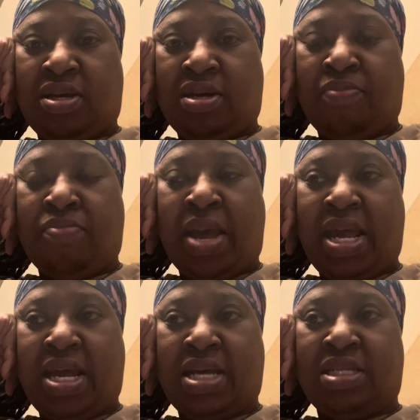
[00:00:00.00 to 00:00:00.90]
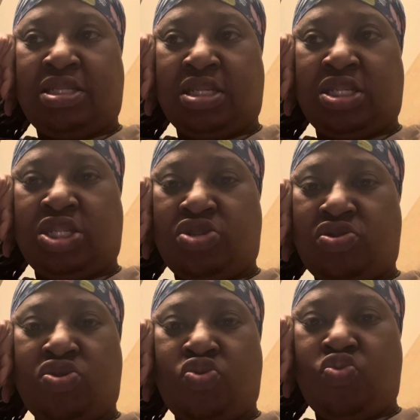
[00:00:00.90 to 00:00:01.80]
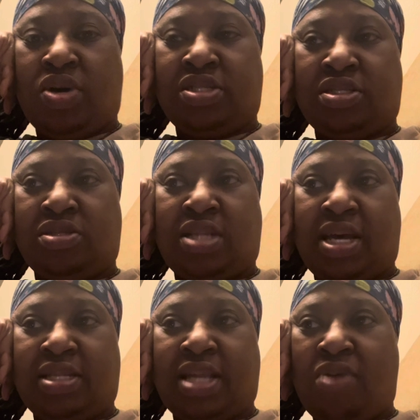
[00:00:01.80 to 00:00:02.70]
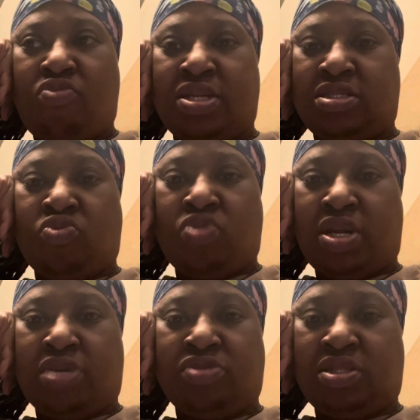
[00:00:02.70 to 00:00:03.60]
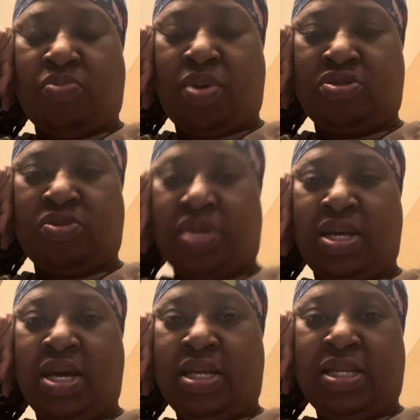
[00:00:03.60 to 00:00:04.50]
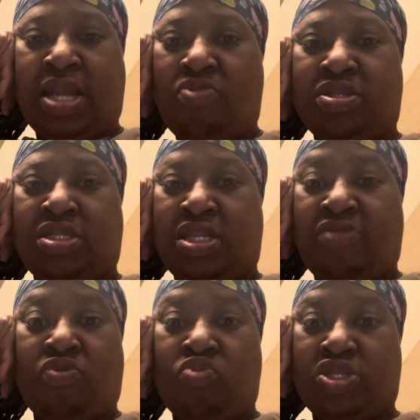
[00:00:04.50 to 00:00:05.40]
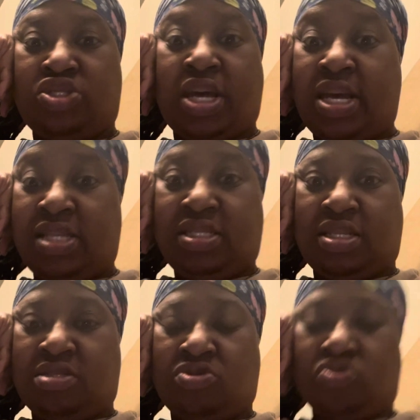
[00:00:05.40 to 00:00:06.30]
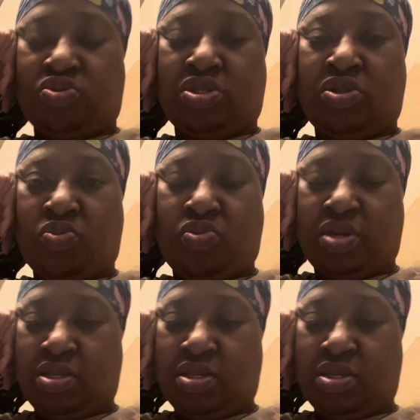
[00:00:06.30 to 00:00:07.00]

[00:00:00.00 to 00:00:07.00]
man to cure you wasn't that wasn't what it was supposed to be. That wasn't even what your ancestors was doing.